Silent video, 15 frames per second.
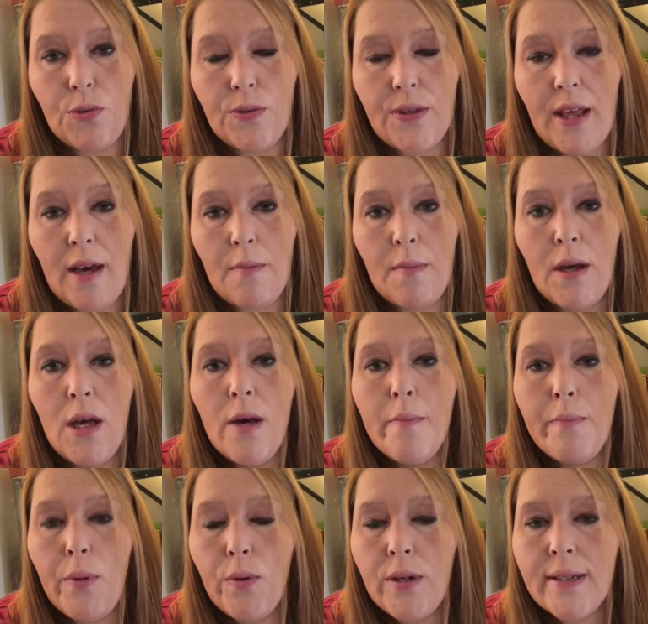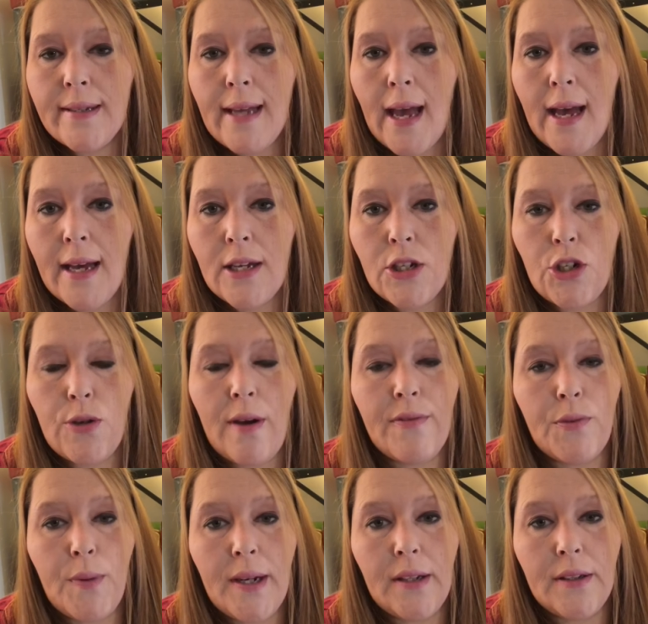use them. Bonus cash, you have
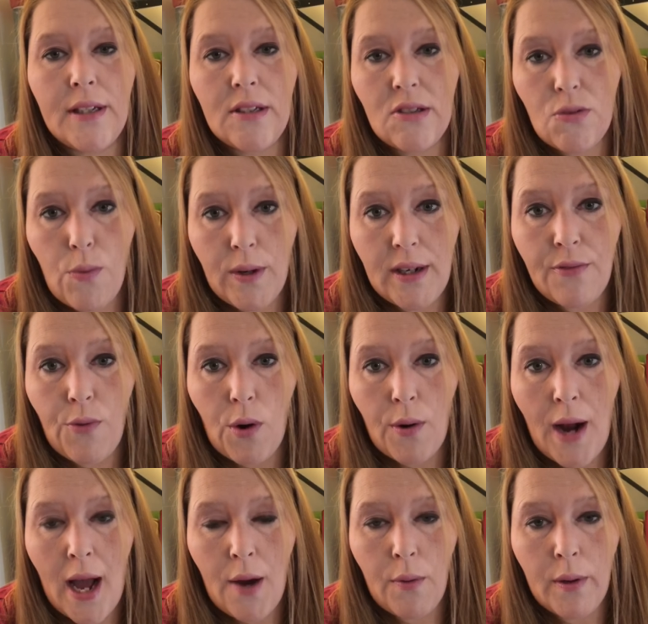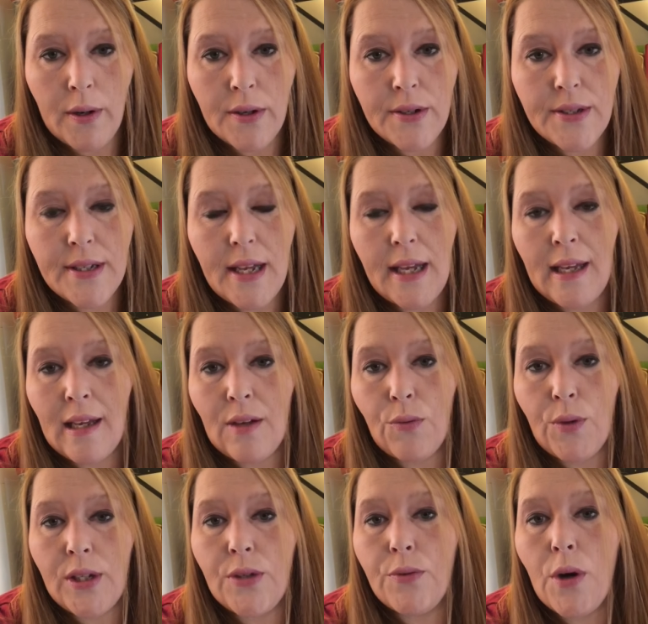to wait at least 24 hours. And
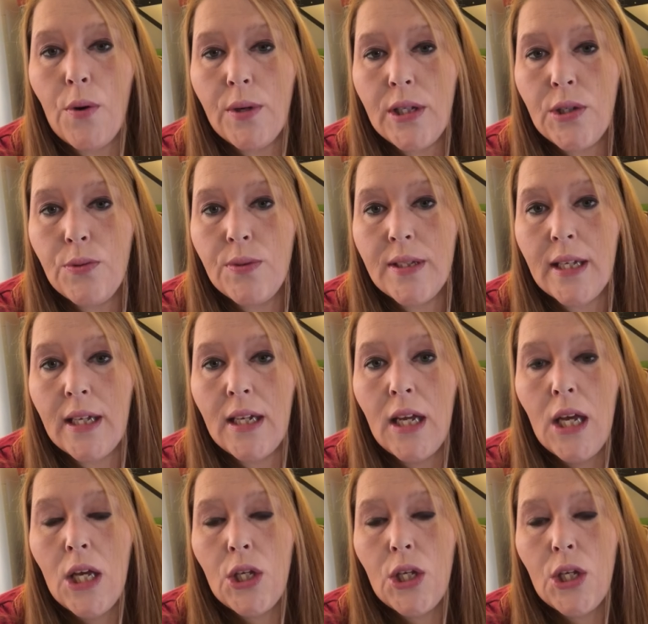when you go to use it,